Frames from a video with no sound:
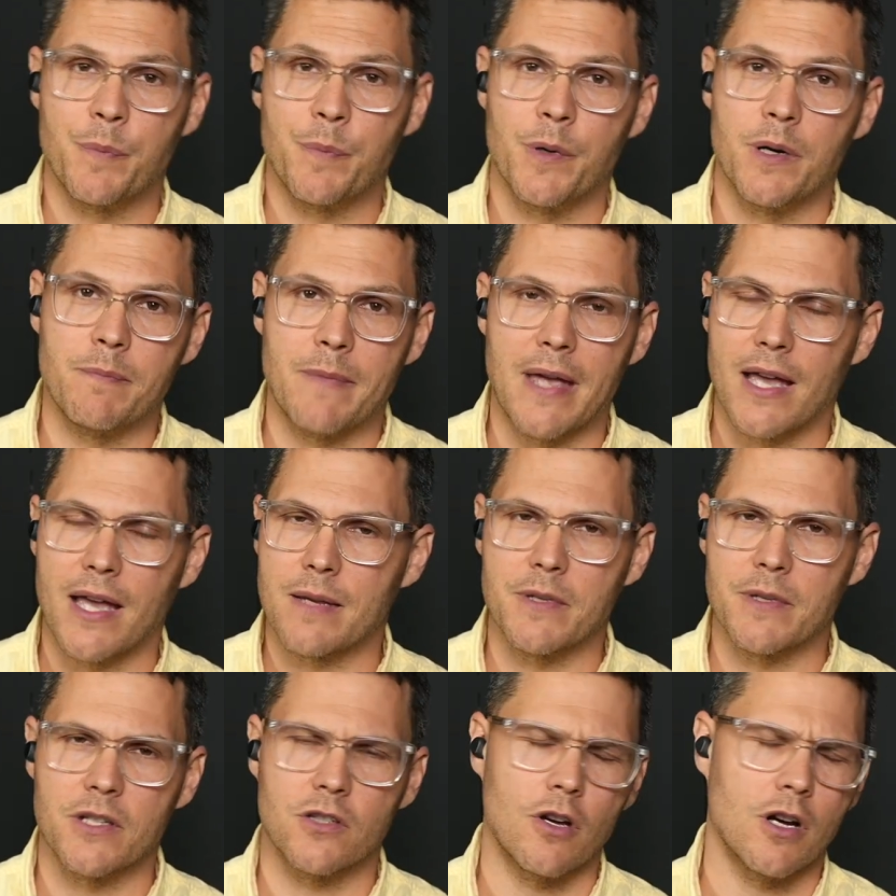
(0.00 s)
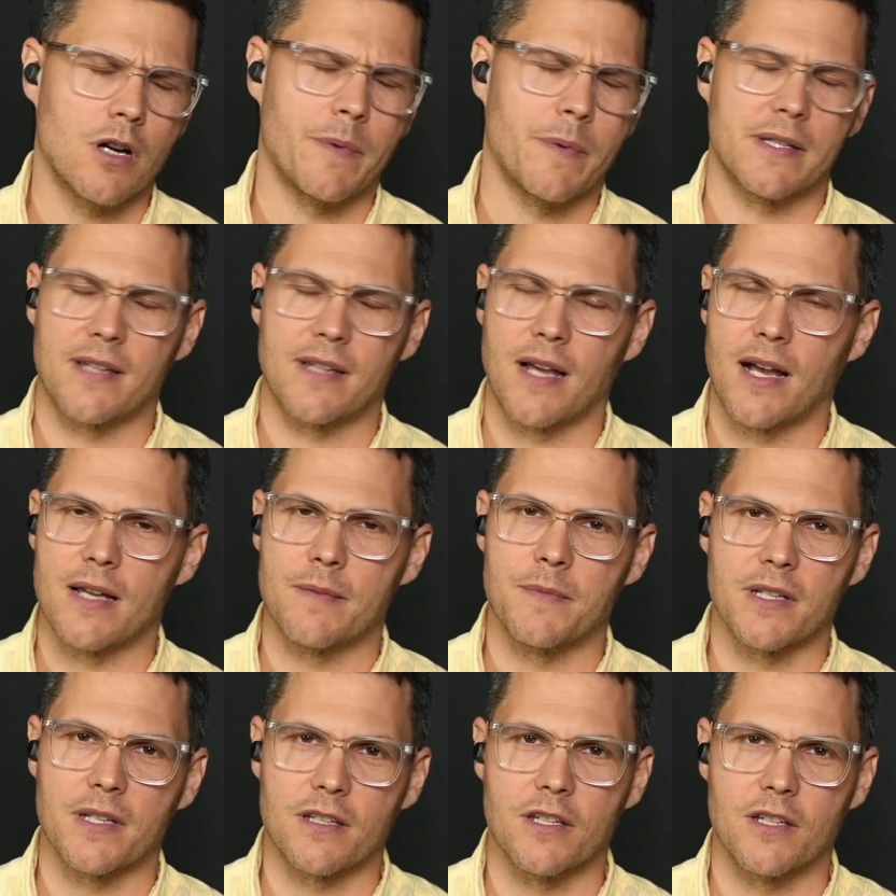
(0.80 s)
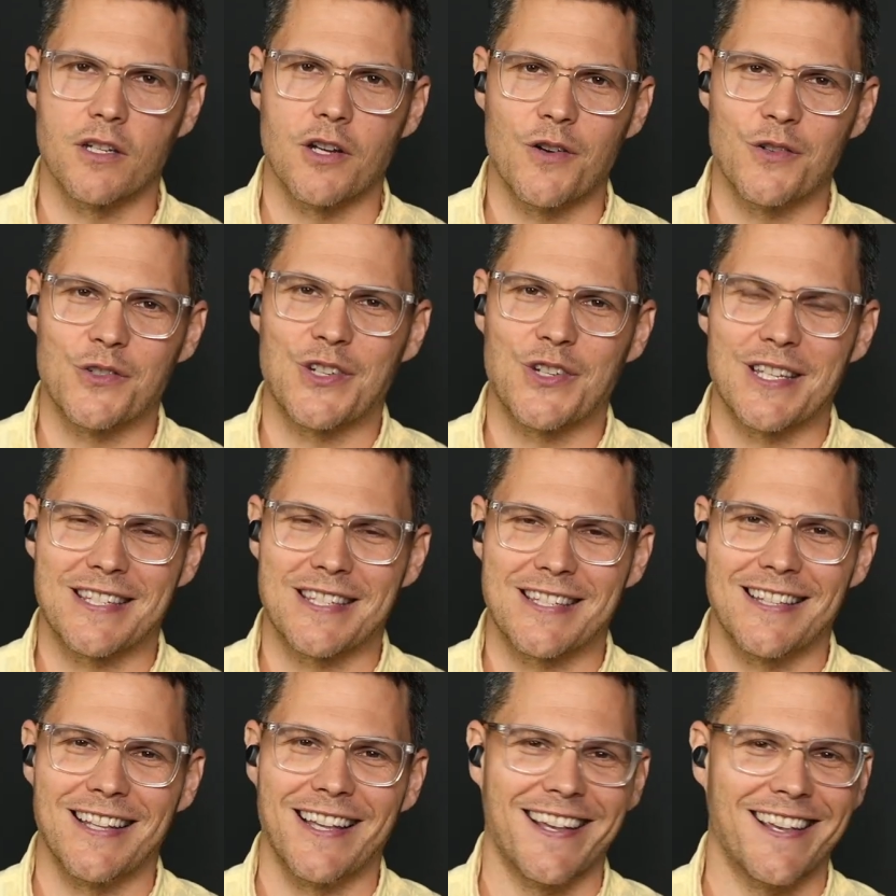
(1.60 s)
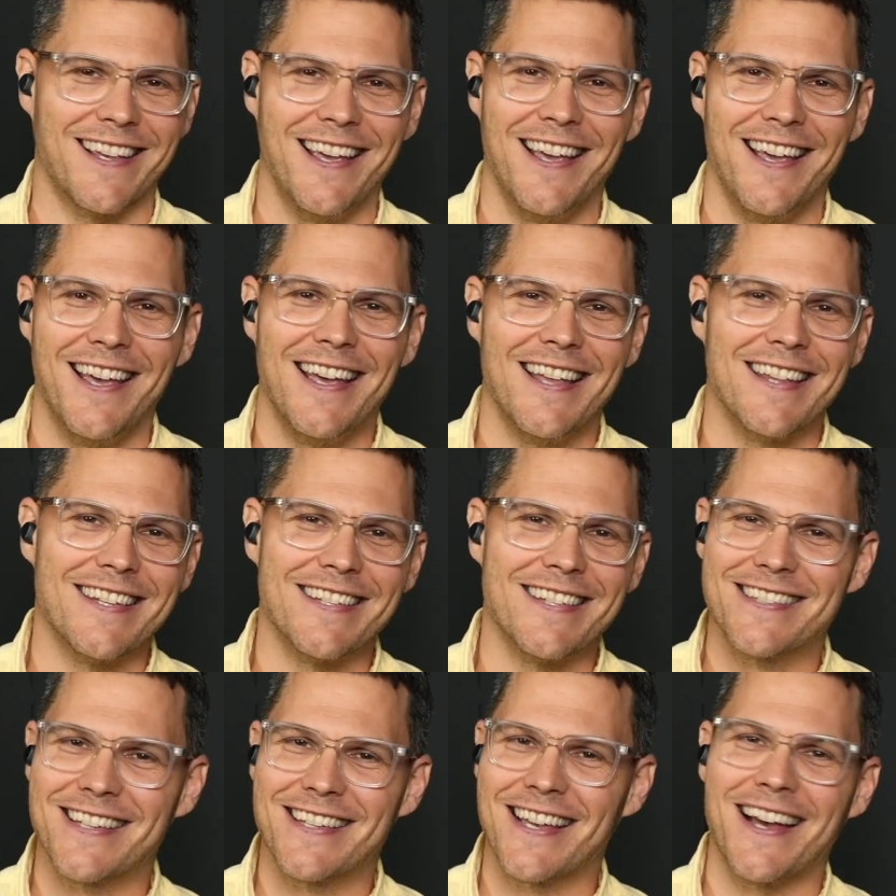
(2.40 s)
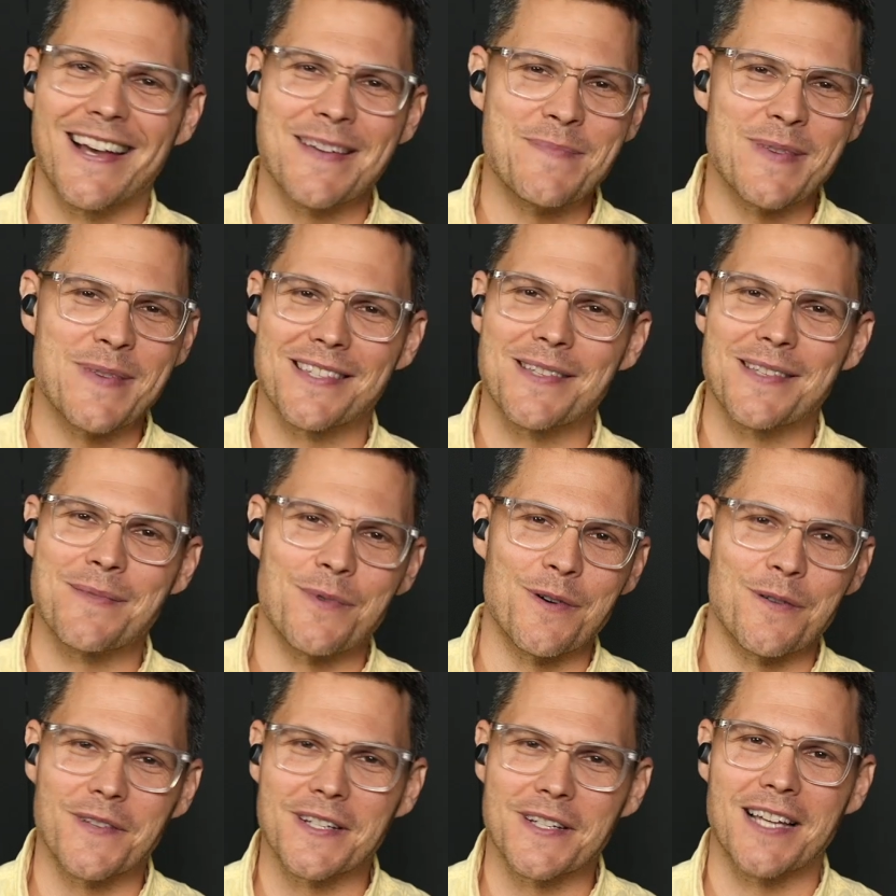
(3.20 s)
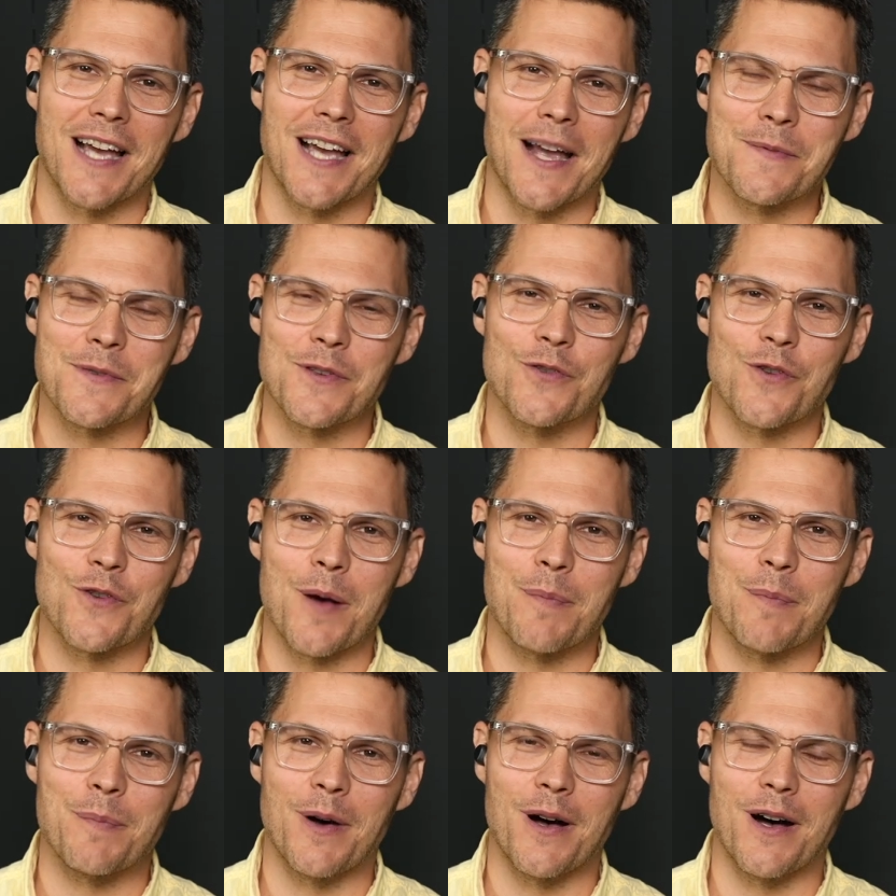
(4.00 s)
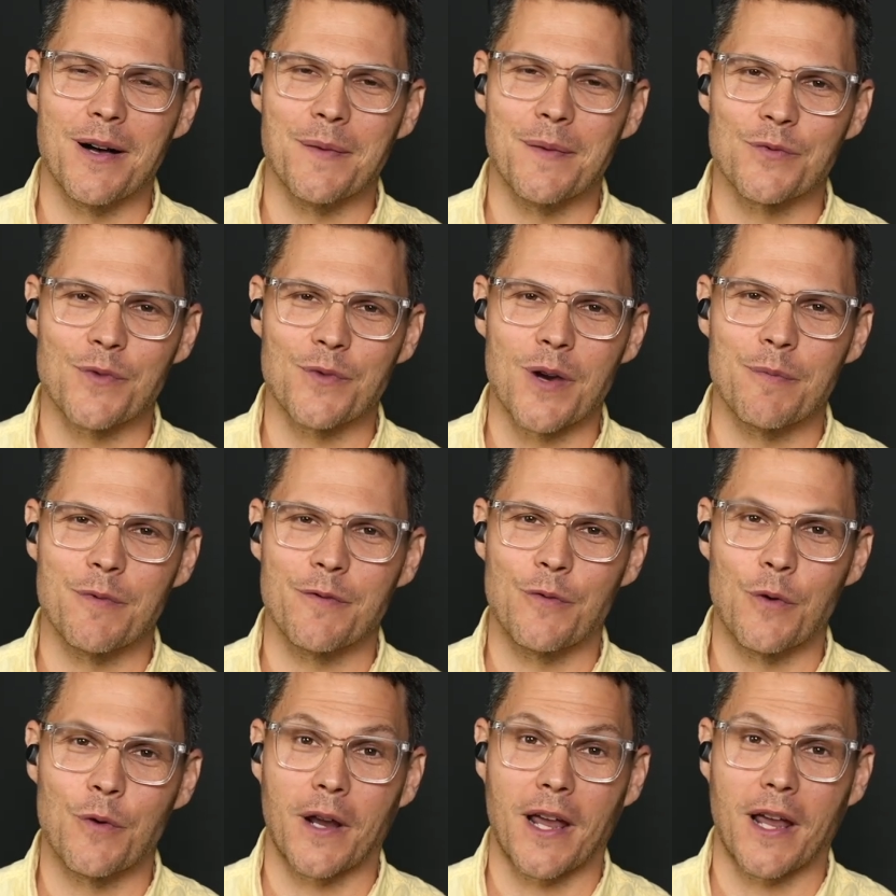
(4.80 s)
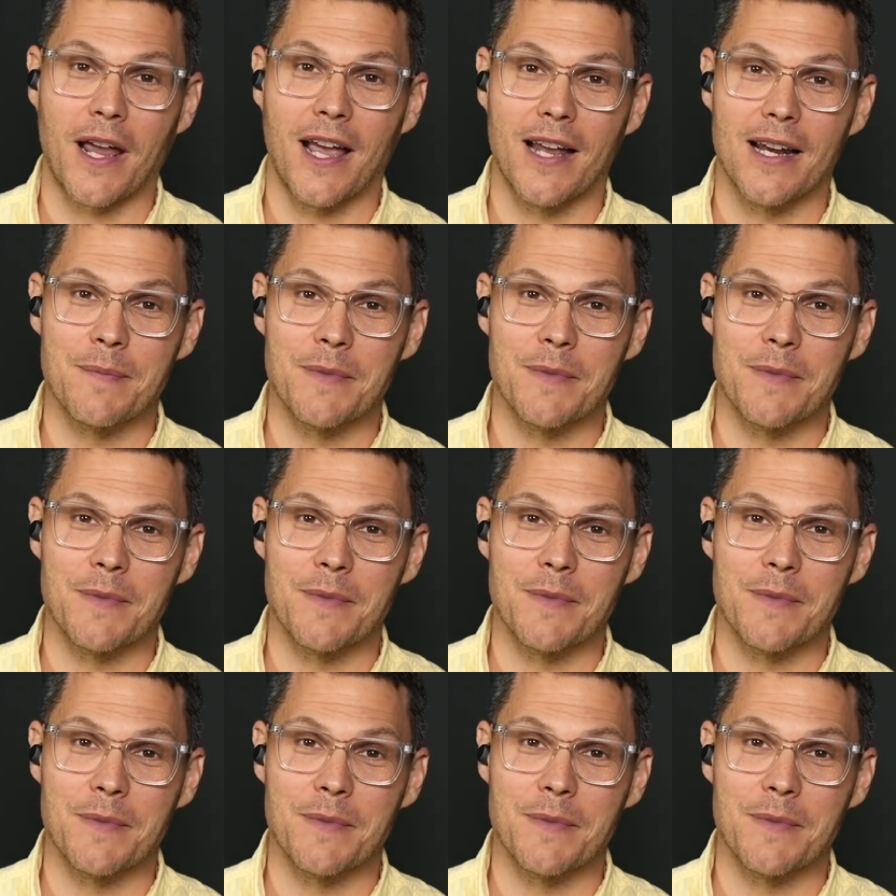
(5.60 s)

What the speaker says: But man, I mean, talk about timing, just like this guy picks the perfect time to drop bombs right before Cannes.